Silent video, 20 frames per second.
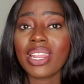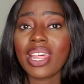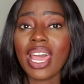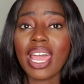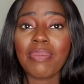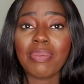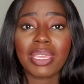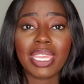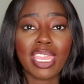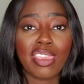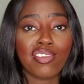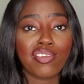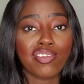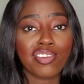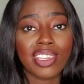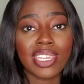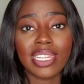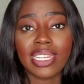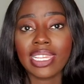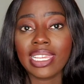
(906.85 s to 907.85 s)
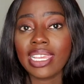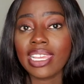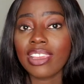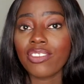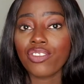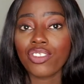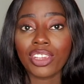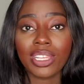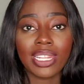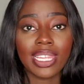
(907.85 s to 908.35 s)
and I became
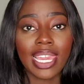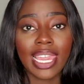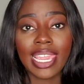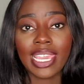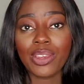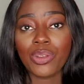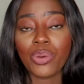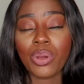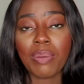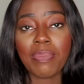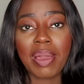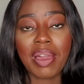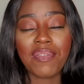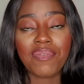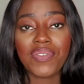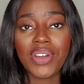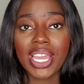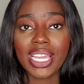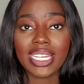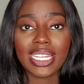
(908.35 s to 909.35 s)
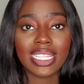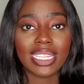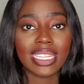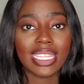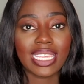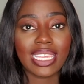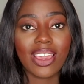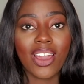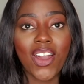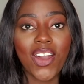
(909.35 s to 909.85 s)
really, really anal about finding
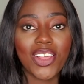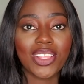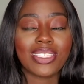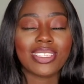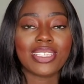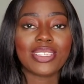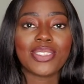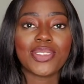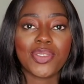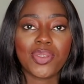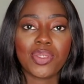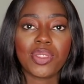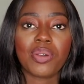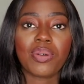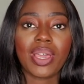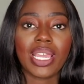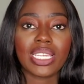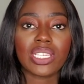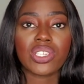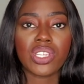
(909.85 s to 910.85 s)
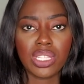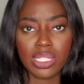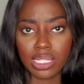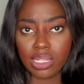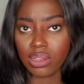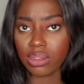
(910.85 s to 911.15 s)
the answers to the questions,